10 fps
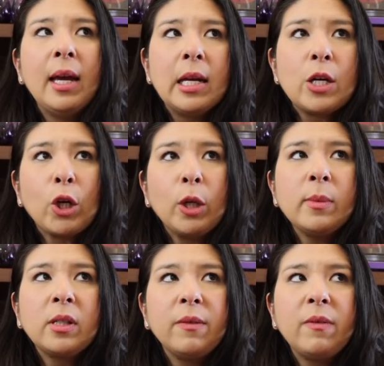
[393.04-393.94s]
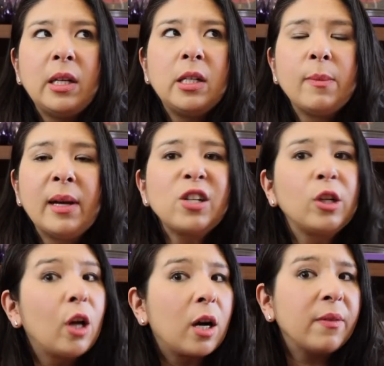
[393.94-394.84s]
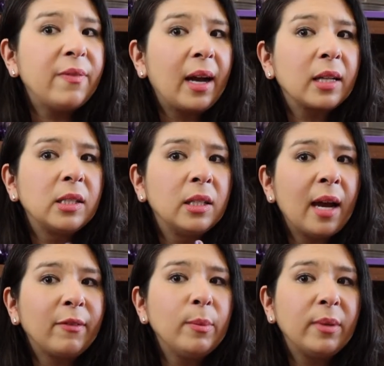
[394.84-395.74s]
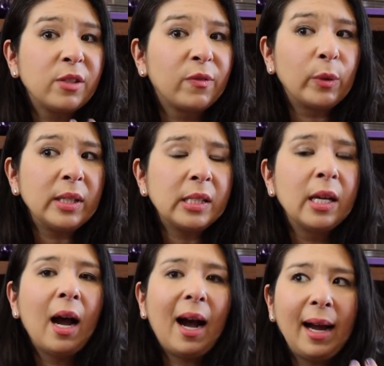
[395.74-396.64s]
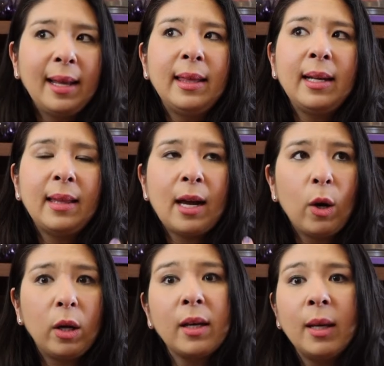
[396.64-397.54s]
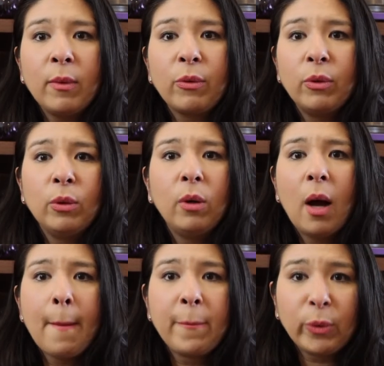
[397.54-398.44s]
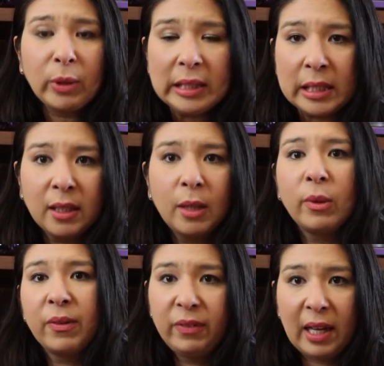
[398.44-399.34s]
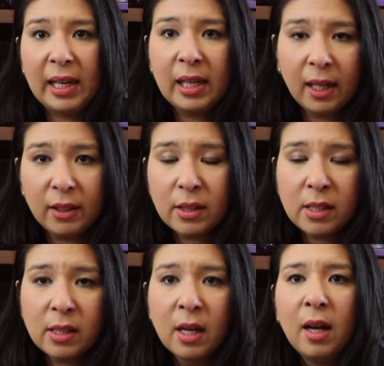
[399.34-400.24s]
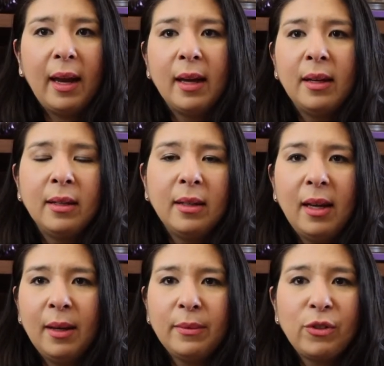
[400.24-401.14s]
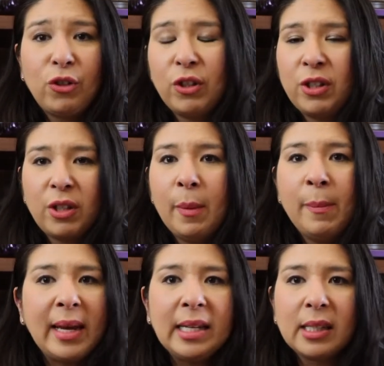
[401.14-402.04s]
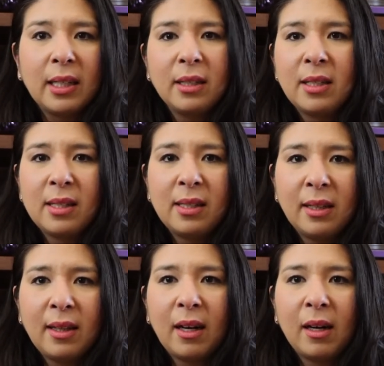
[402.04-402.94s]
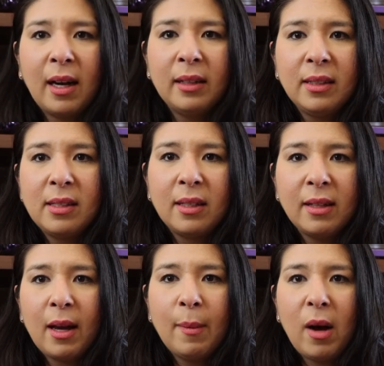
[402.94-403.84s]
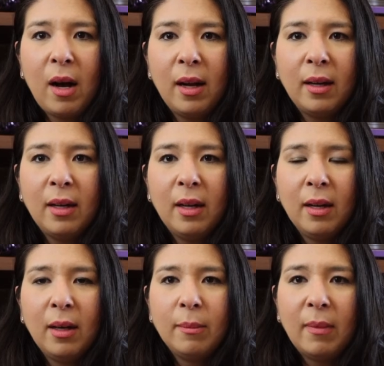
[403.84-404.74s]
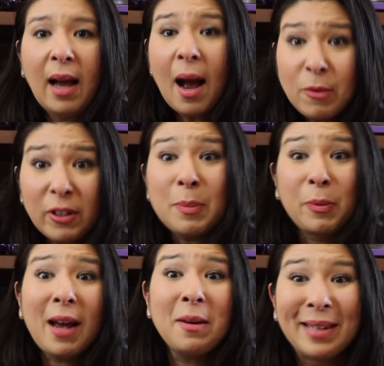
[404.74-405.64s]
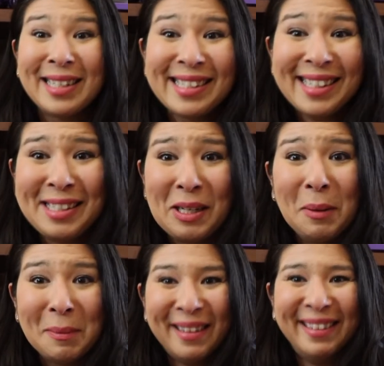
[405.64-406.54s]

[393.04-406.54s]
in terms of the dimensional artifacts in everybody's voice. I think they all came through brilliantly with flying colors, and it's just amazing to sit there and listen to them on my, I'm really proud of my system.